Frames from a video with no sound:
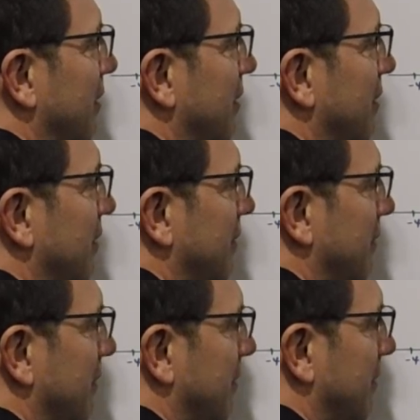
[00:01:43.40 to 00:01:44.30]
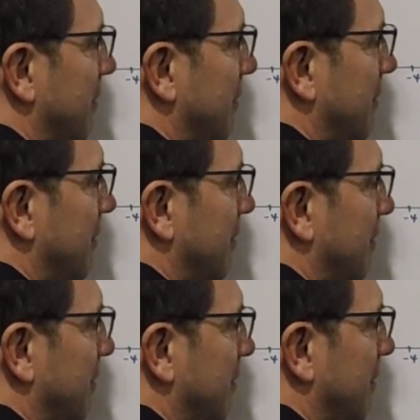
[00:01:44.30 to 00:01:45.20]

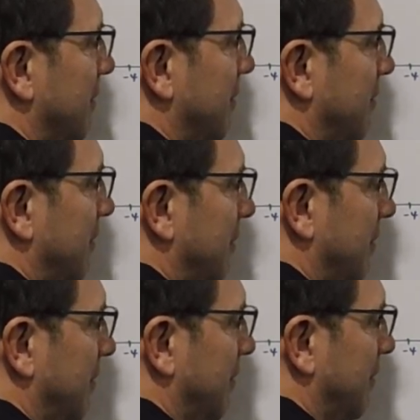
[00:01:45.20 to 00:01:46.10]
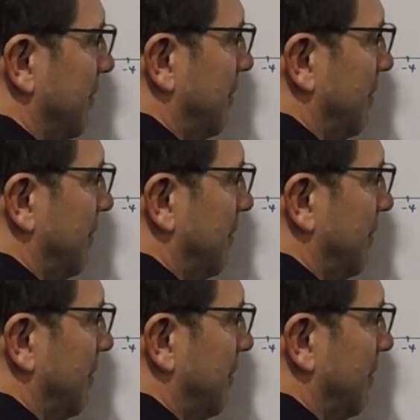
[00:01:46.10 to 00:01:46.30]
No one is speaking in this clip.